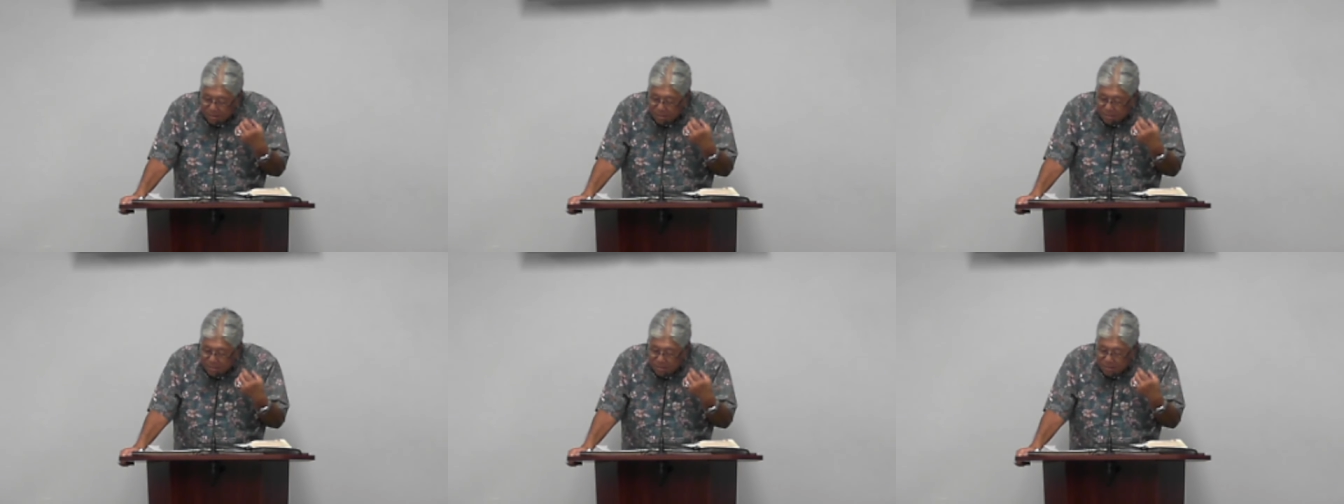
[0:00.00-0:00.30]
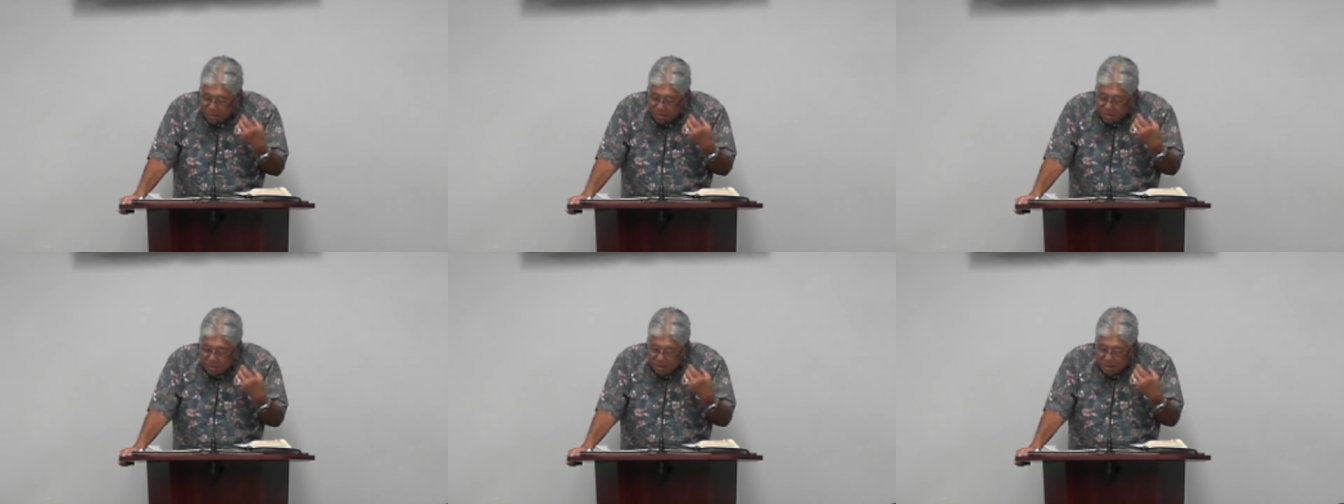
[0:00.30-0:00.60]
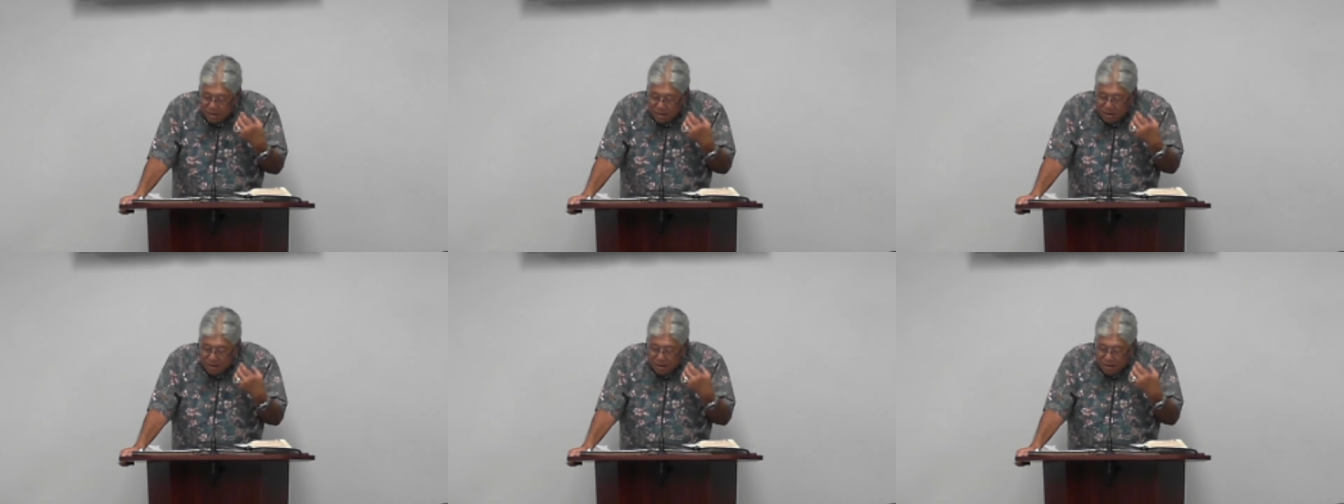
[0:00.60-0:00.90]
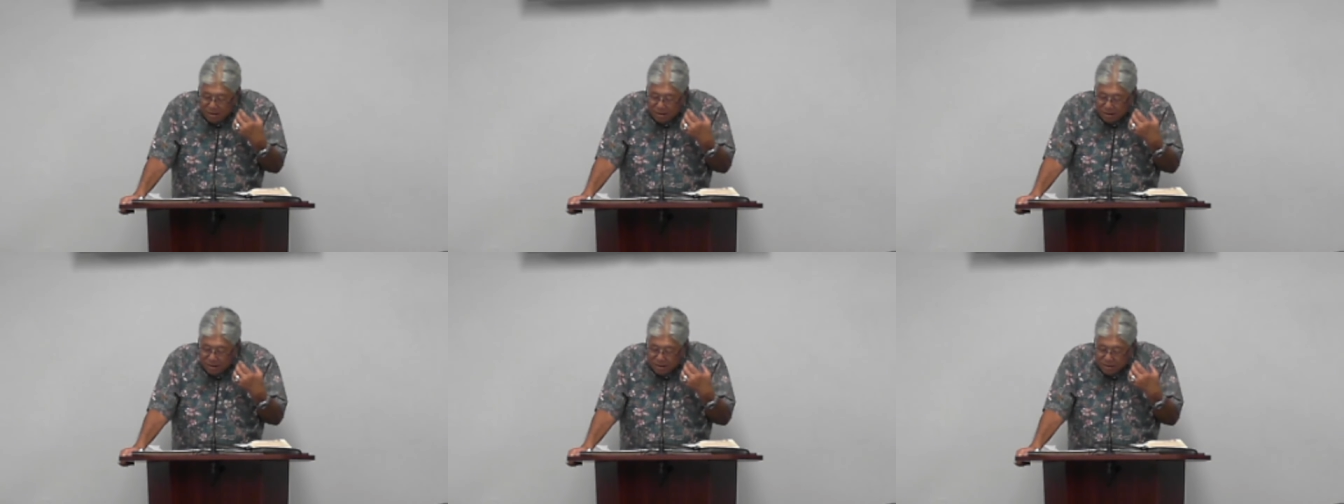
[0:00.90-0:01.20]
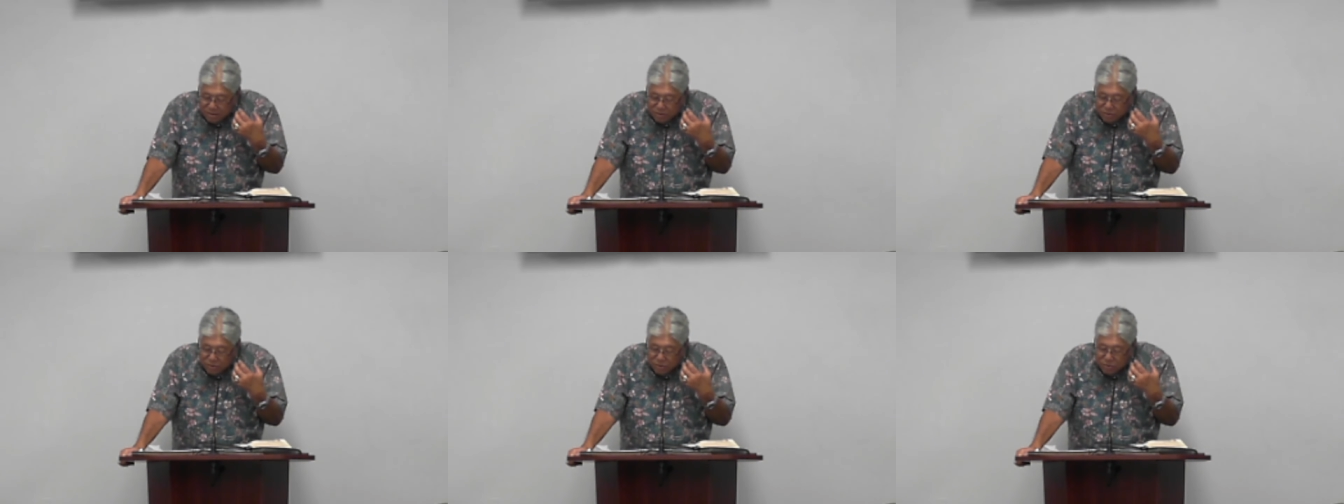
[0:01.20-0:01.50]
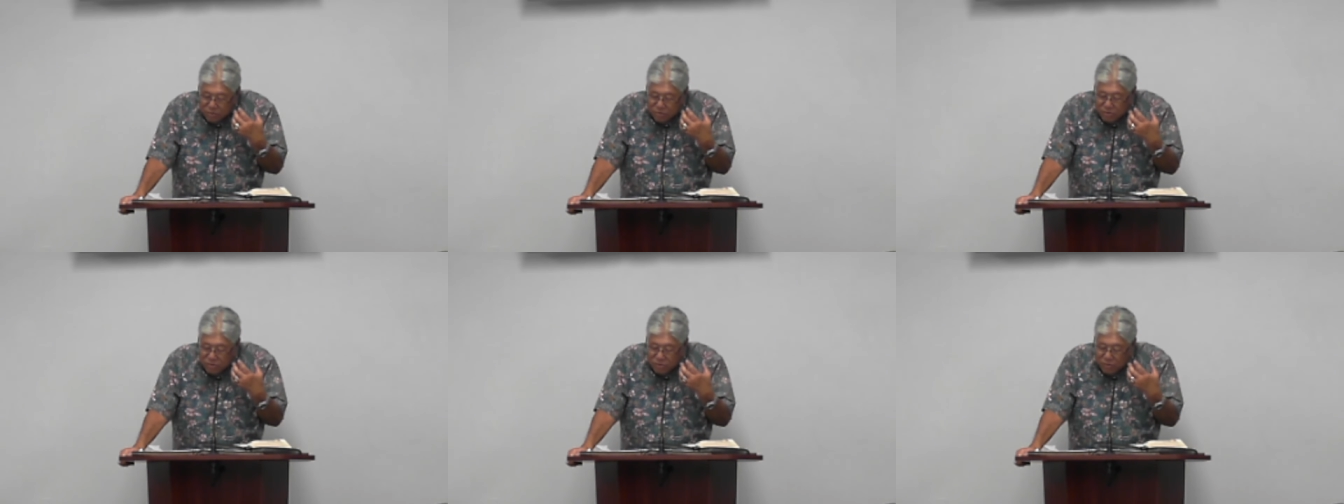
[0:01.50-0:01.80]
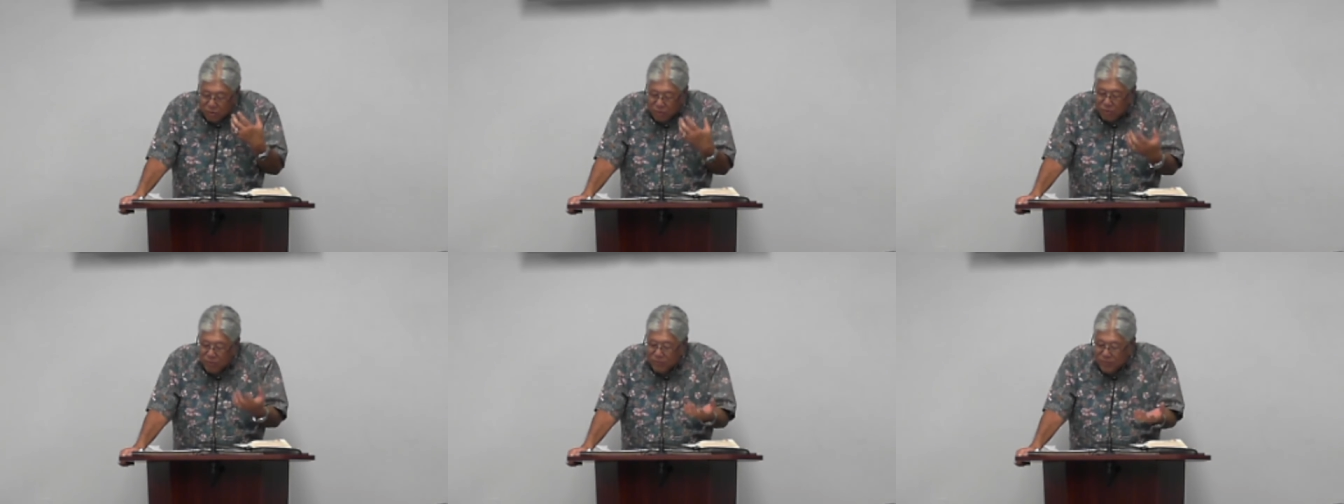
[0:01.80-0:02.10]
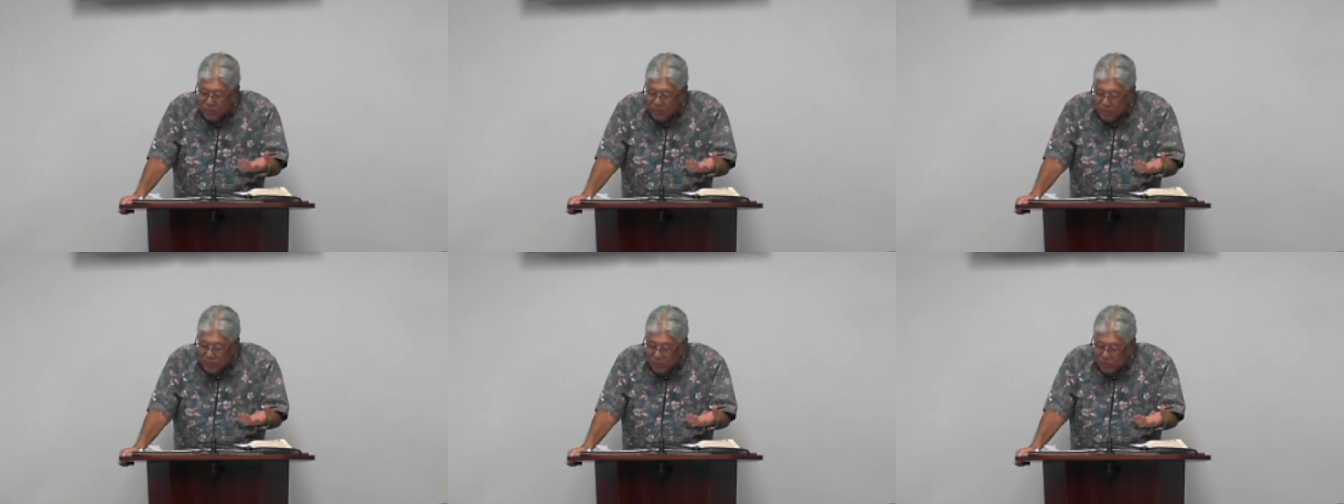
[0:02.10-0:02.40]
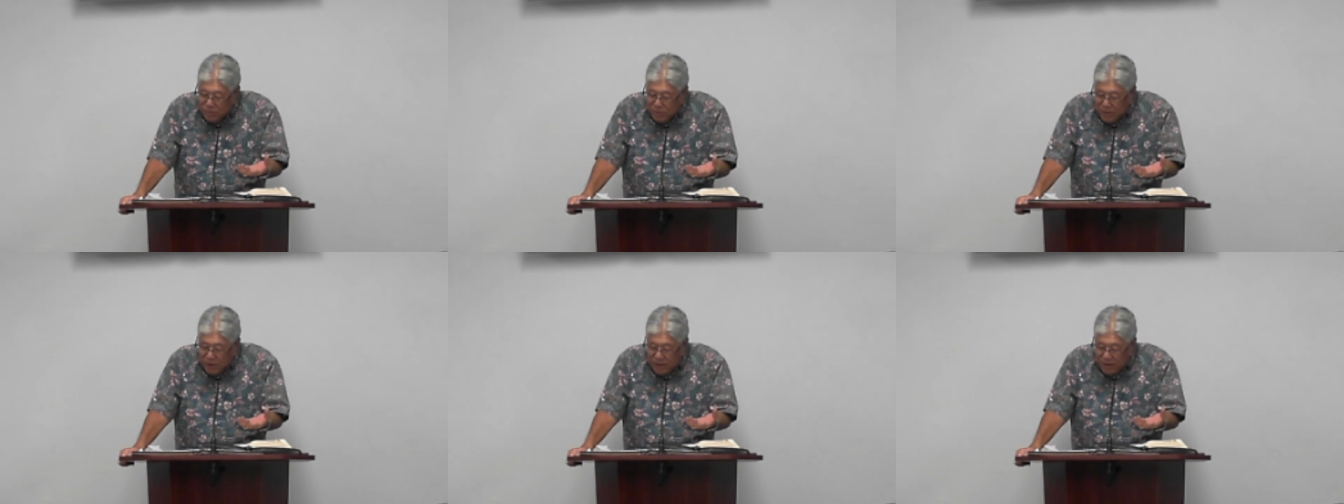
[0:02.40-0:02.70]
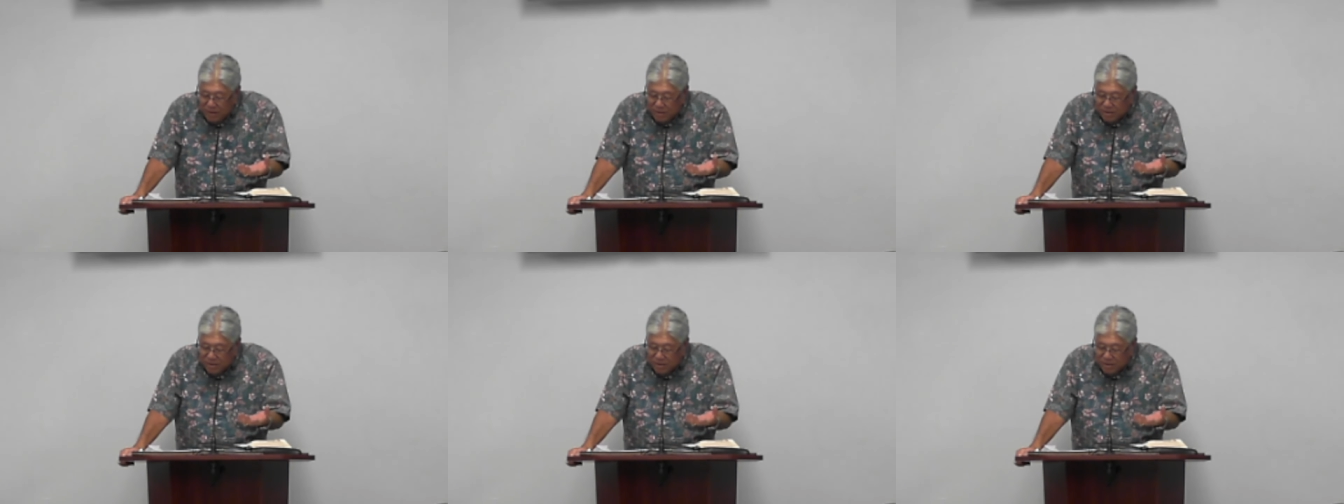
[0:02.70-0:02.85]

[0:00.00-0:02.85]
uh, uh, you know, turn from your way.